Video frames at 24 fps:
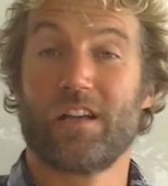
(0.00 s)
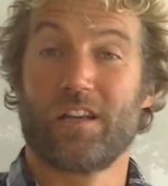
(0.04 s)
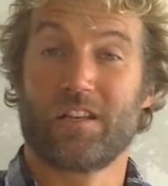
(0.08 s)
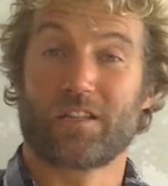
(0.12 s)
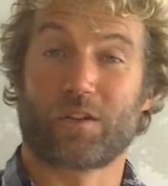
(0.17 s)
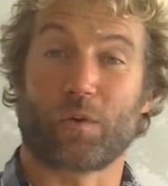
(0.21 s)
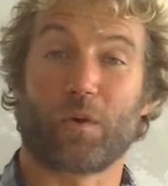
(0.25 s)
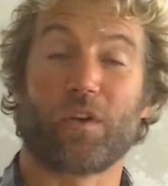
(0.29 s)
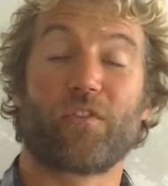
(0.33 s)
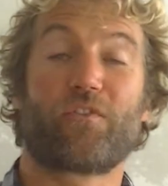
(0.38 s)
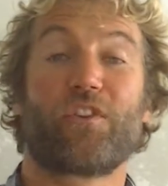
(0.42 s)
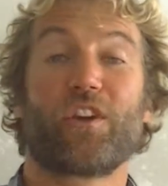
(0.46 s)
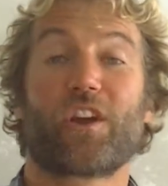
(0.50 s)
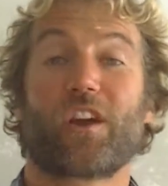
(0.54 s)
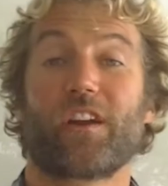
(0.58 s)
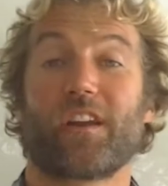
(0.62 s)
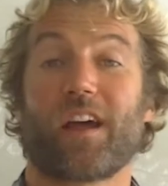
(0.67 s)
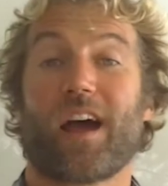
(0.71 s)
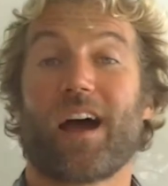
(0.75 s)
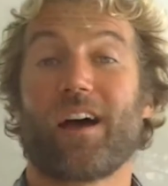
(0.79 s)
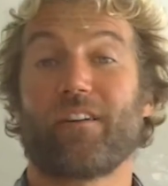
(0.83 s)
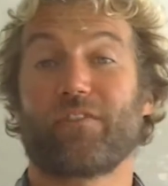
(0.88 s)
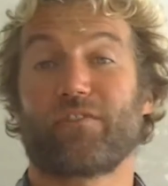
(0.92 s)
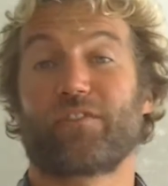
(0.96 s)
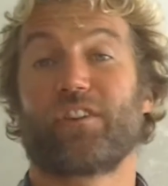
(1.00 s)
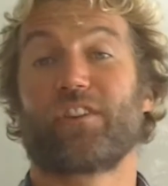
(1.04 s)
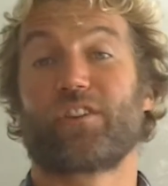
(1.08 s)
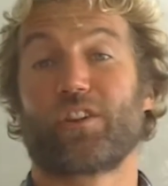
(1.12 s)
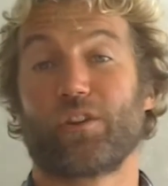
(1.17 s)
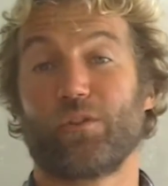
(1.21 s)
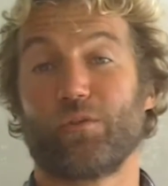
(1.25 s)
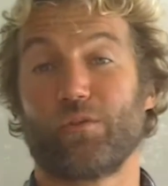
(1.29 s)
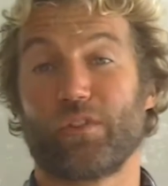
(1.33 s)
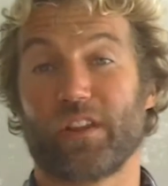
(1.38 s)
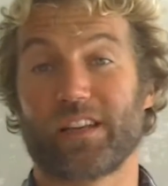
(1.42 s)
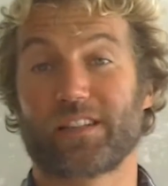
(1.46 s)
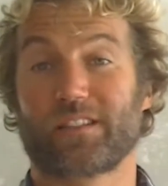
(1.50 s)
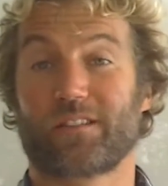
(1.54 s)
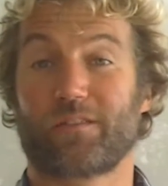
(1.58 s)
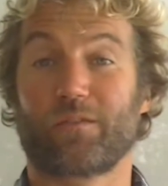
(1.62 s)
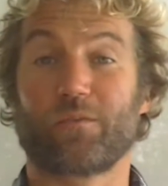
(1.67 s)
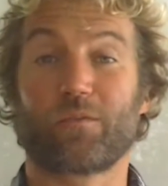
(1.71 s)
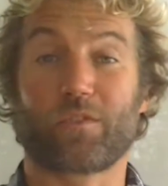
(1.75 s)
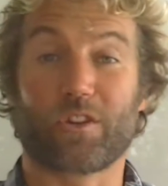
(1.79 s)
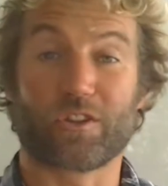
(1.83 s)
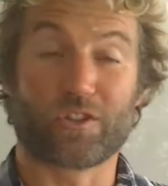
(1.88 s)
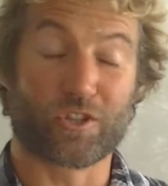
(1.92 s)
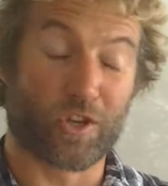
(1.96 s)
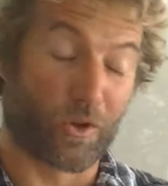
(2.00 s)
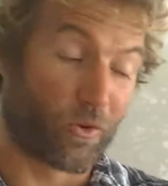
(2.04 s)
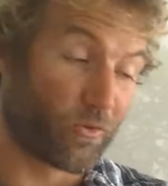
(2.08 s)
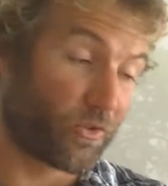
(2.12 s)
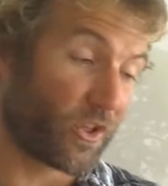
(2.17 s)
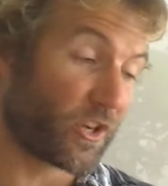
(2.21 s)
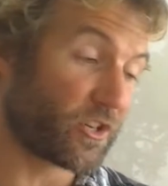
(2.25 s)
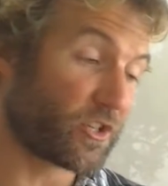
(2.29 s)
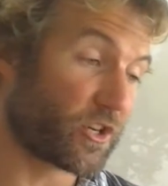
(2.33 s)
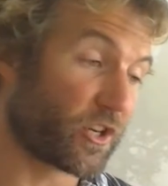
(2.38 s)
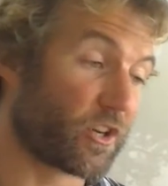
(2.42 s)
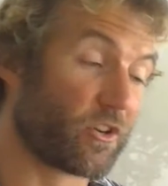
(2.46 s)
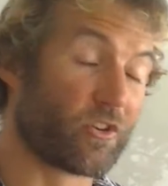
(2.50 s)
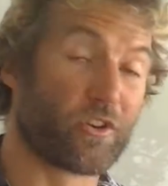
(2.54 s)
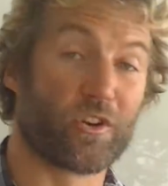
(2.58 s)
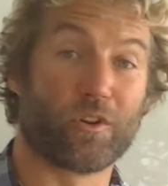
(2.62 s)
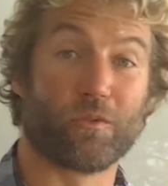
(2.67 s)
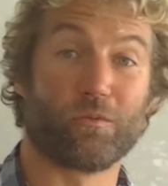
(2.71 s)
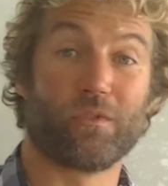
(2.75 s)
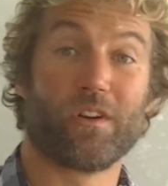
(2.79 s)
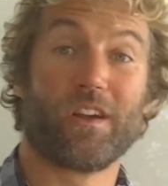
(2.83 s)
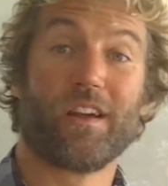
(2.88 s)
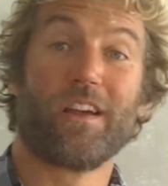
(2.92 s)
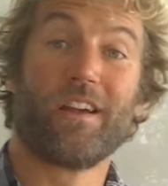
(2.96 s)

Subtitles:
So if you're going to have to do this, 2 things you can do.